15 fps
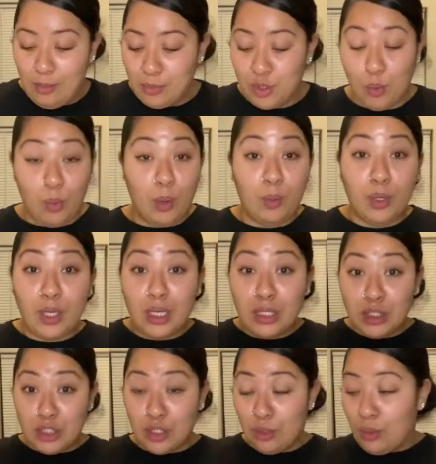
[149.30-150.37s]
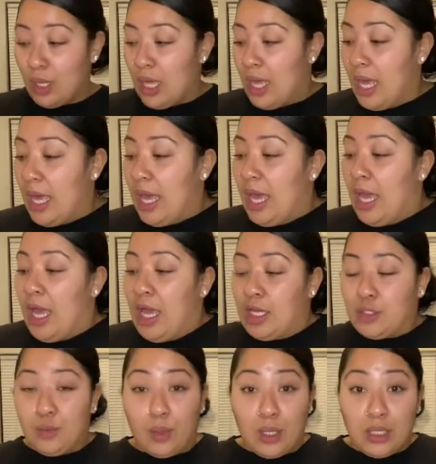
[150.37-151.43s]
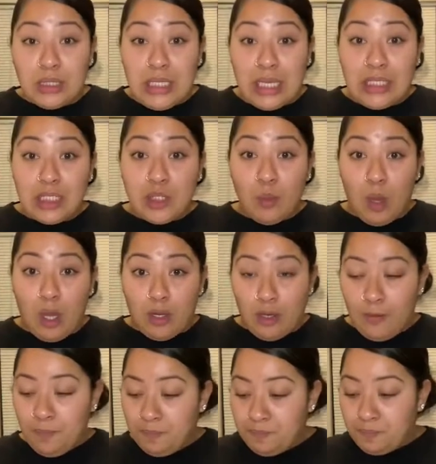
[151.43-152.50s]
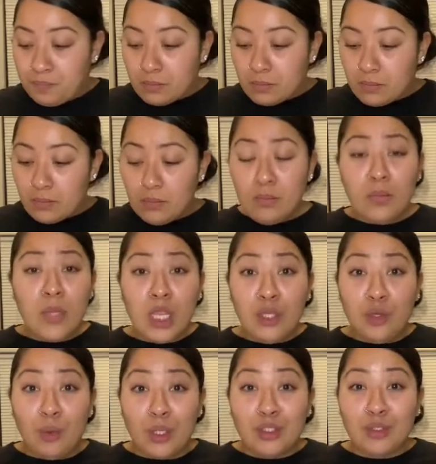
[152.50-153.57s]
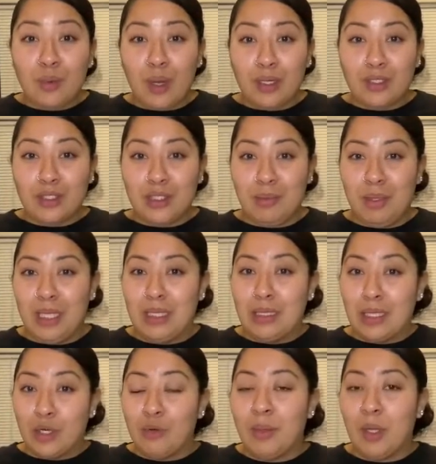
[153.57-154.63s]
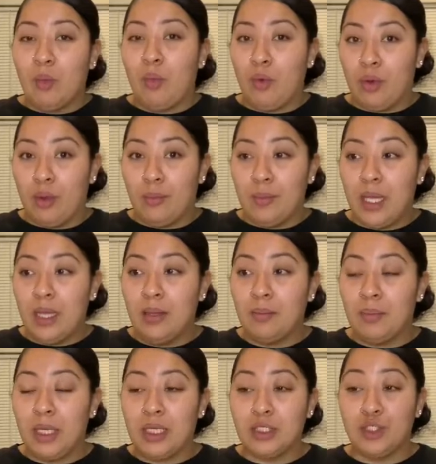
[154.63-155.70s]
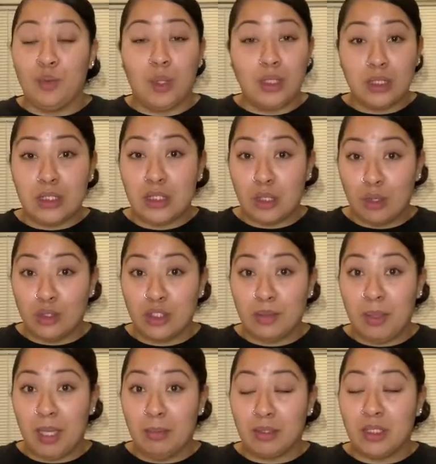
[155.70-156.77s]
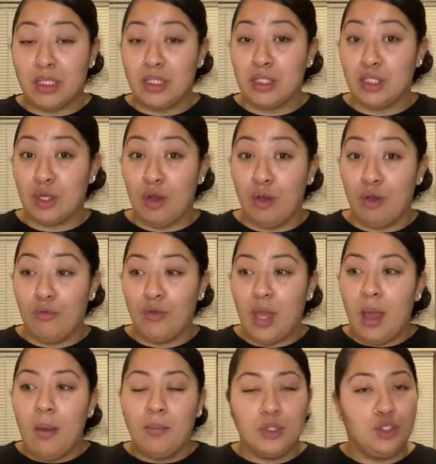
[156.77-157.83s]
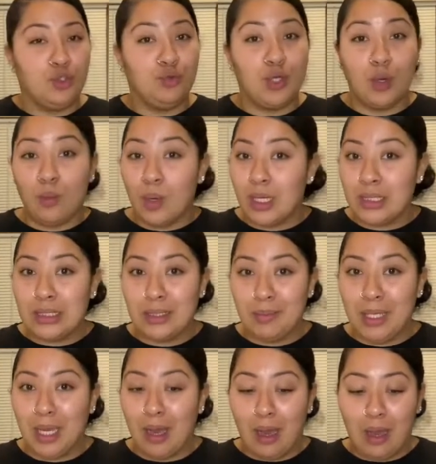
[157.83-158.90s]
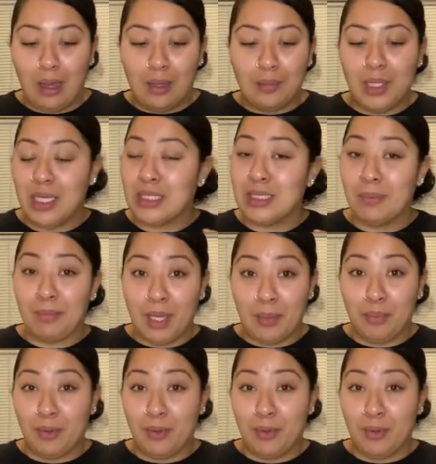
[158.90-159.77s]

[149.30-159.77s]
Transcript: So what we're gonna do is we're gonna take this water. You want your water to be a little bit warm because you want the salt to be able to dissolve, but you don't want it to be hot because it might